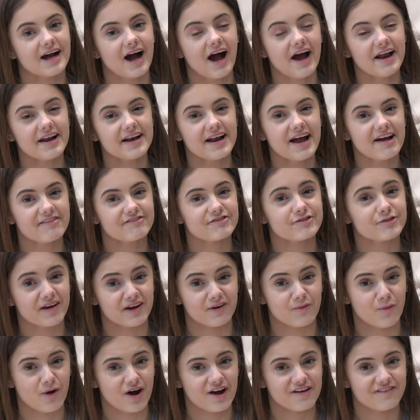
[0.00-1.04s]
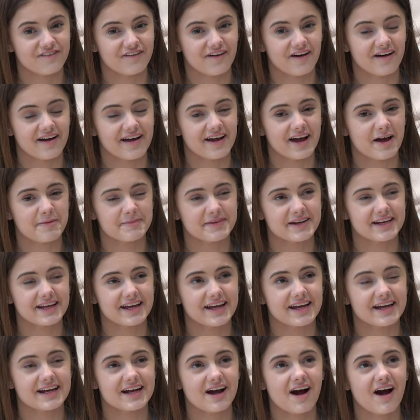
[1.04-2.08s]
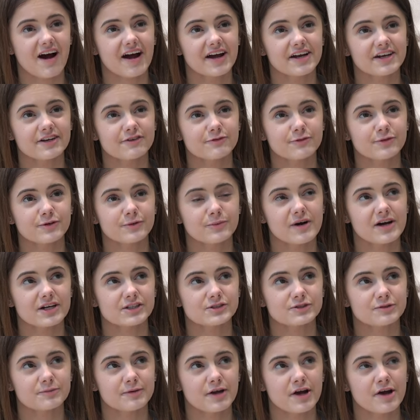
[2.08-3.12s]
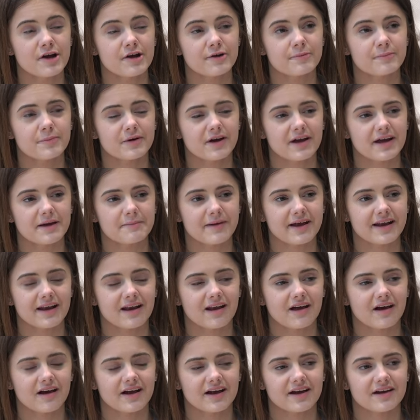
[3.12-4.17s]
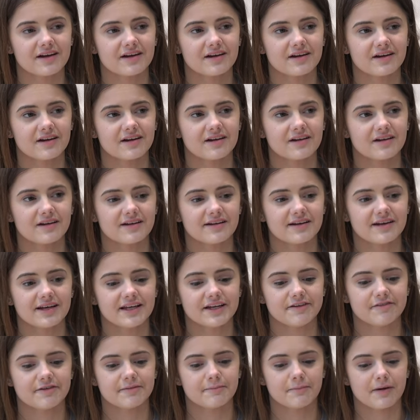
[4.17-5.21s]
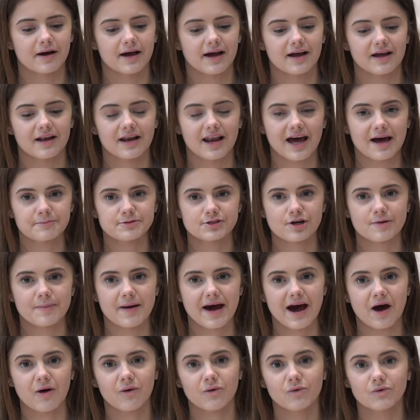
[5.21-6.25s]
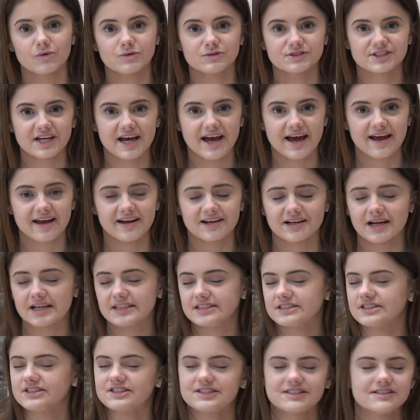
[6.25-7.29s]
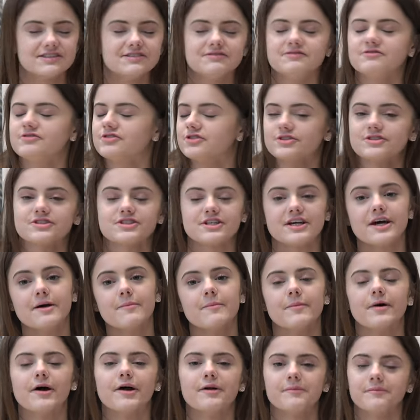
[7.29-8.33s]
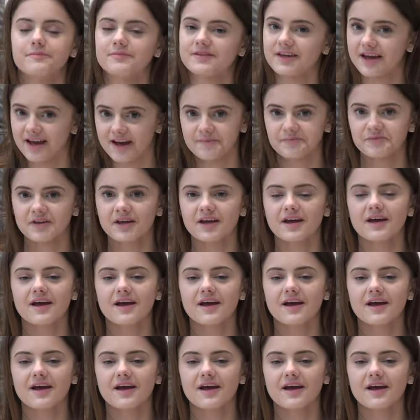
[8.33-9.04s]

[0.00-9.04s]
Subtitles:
I didn't have great Wi-Fi. I mean, it kind of would work to upload, but it meant like leaving my laptop out all day, and I just didn't trust it, but yeah.